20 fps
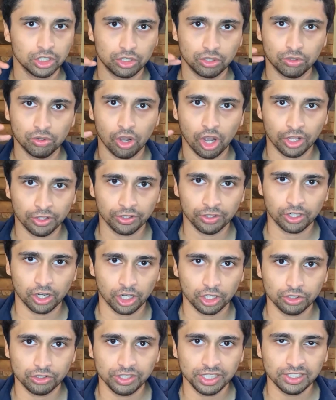to other
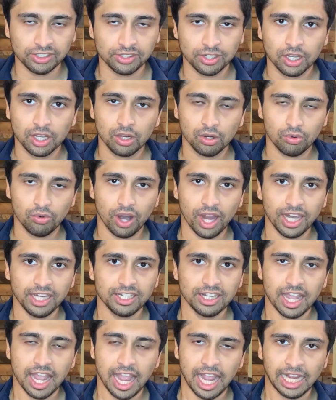countries, right?
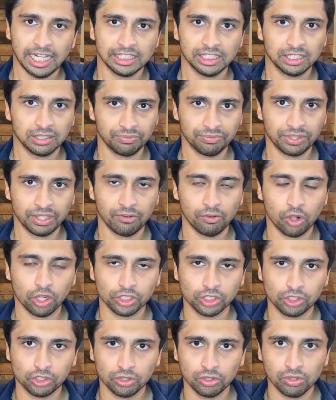And um, they've
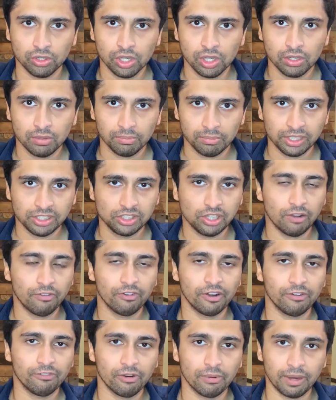also been
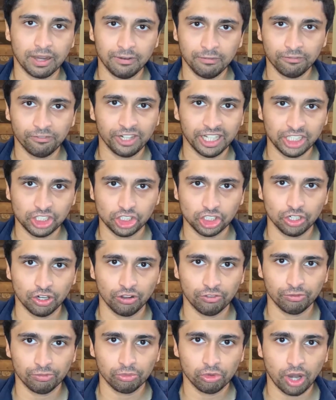suffering from inflation
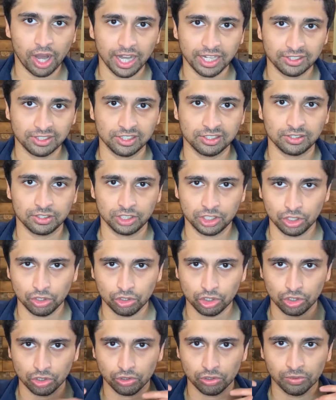of prices due
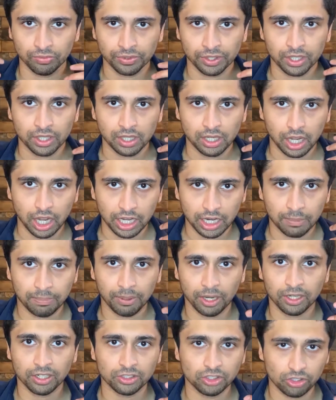to an
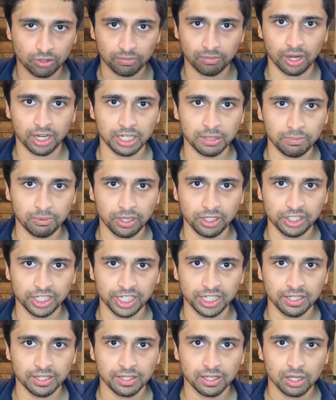abundance of money
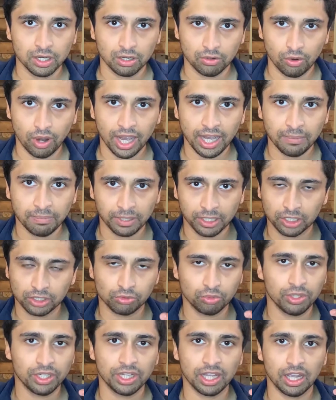printing, right?
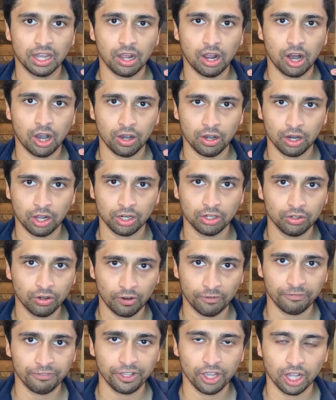Because we are under
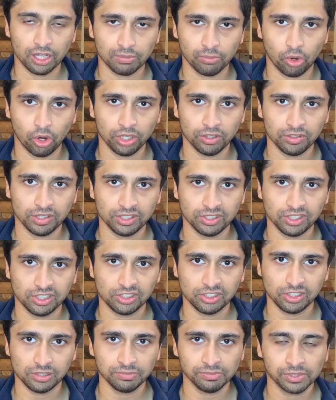a fiat monetary
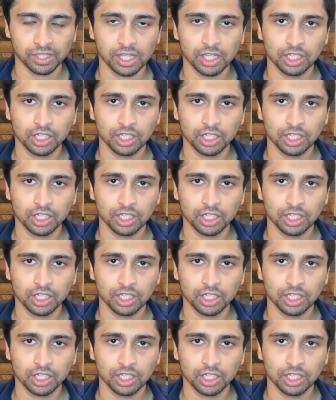system.